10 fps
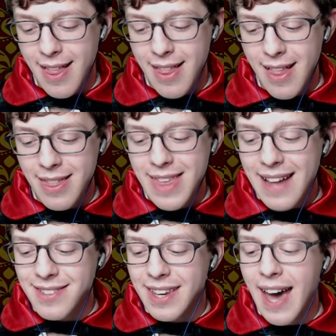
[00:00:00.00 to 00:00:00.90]
That's
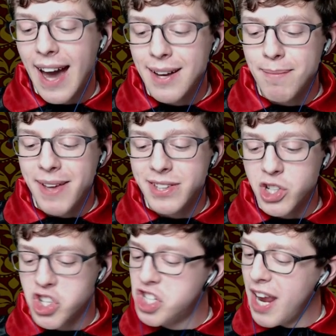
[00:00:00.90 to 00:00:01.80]
the kind of message
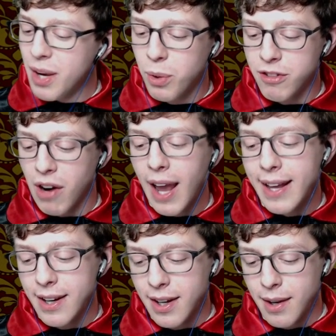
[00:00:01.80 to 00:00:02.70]
Jake would write,
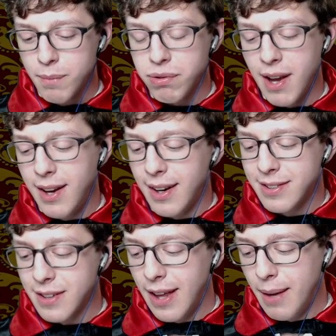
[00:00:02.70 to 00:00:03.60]
Brandon
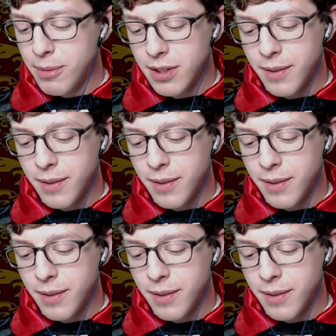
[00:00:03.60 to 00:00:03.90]
exclaimed.